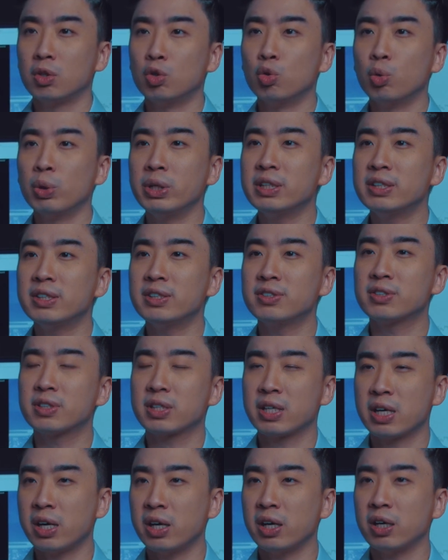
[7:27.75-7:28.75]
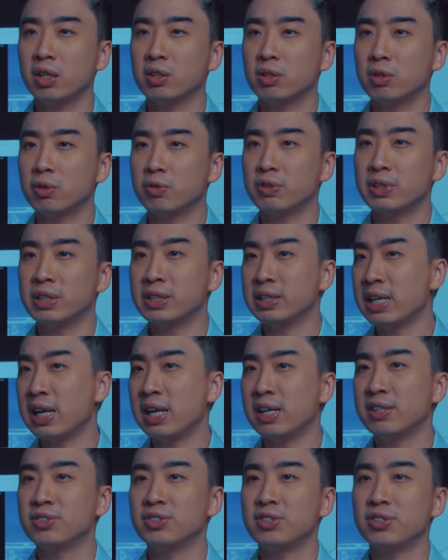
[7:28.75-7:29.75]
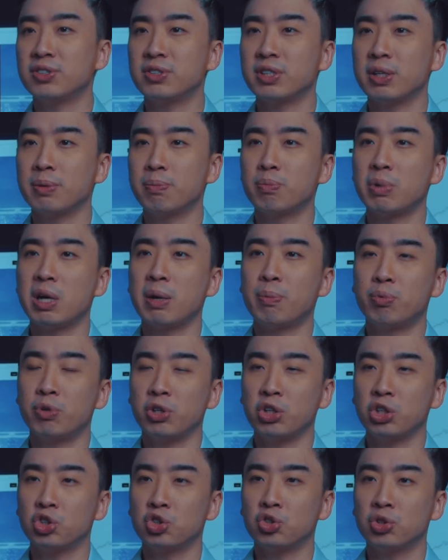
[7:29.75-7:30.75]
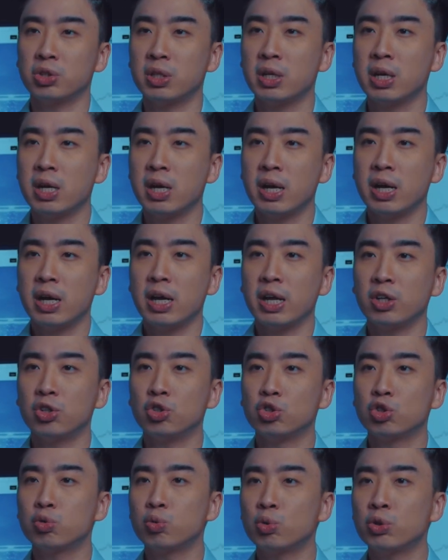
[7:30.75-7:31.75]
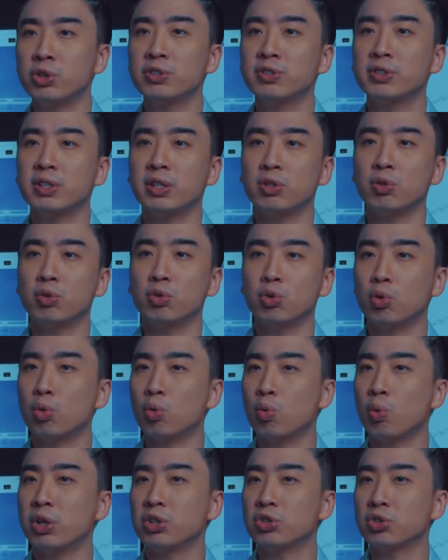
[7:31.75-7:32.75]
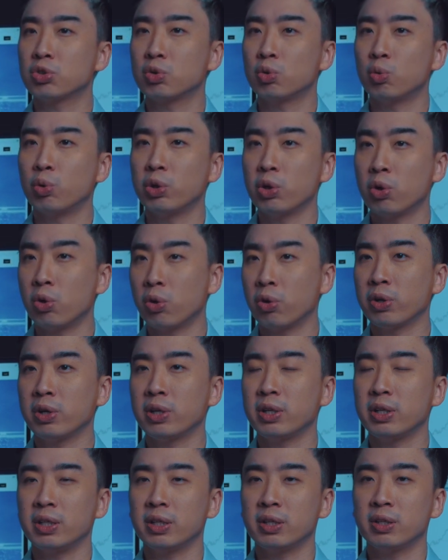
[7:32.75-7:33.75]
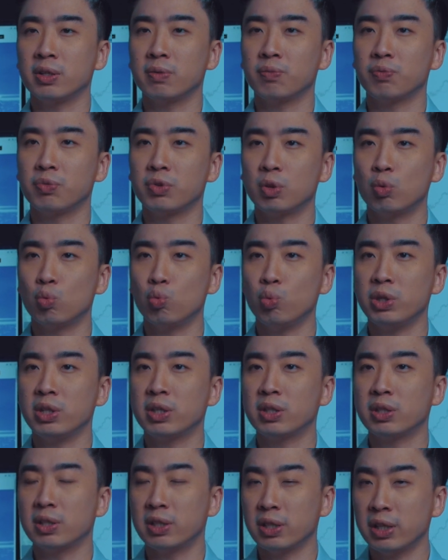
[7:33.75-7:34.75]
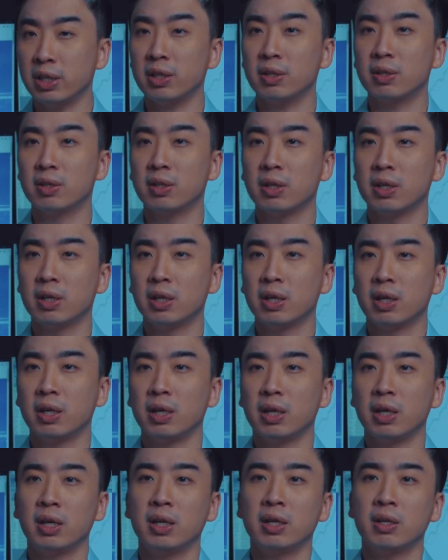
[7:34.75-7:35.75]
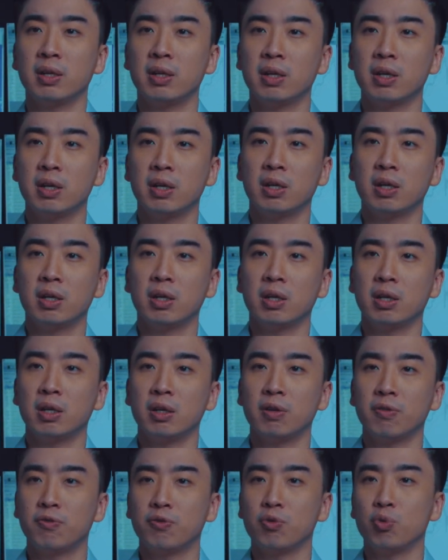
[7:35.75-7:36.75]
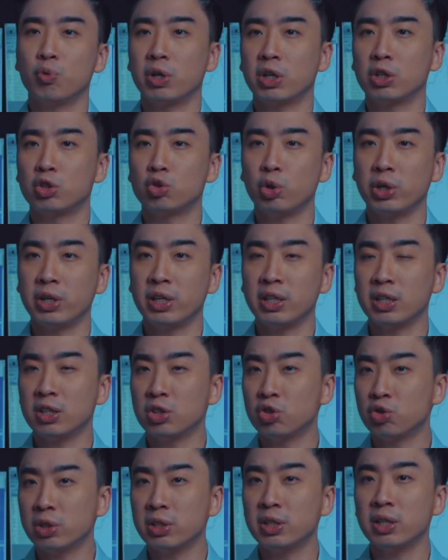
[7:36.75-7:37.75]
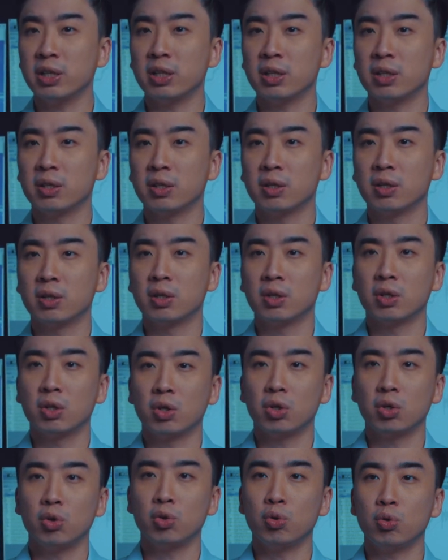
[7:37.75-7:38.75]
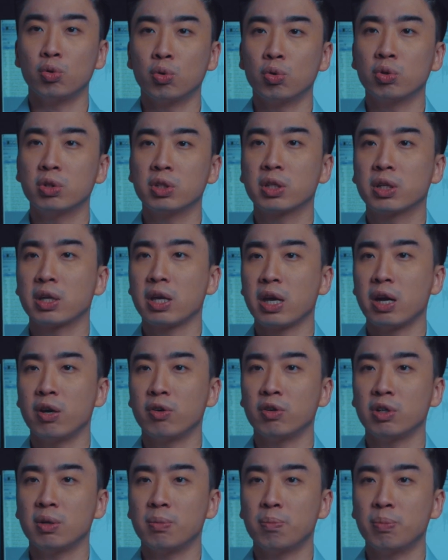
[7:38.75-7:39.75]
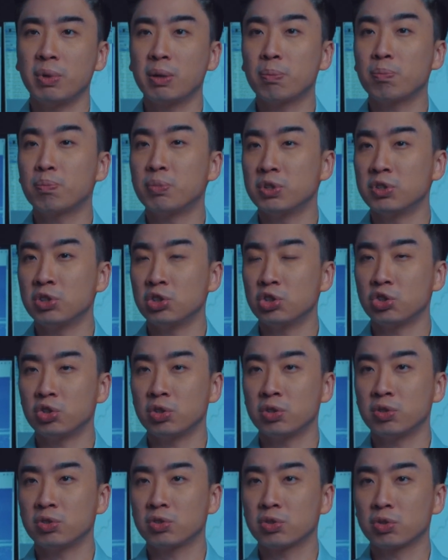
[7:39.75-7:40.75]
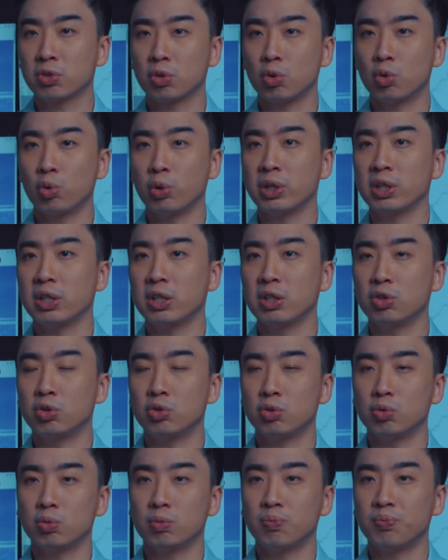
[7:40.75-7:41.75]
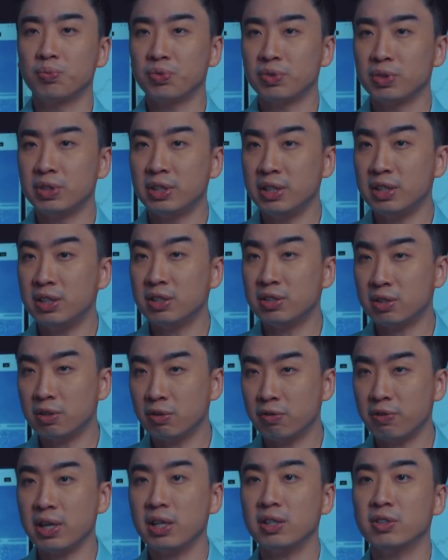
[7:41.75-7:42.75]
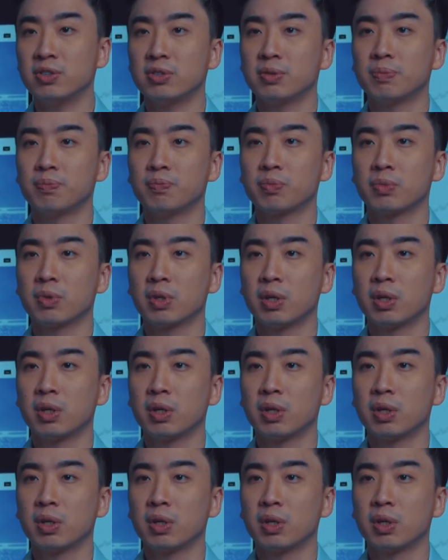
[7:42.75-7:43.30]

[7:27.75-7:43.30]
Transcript: Doing this kind of analysis and preparation ensures that you know what's going on in the week ahead. And if you are trading intraday, you don't carry big positions going into these events.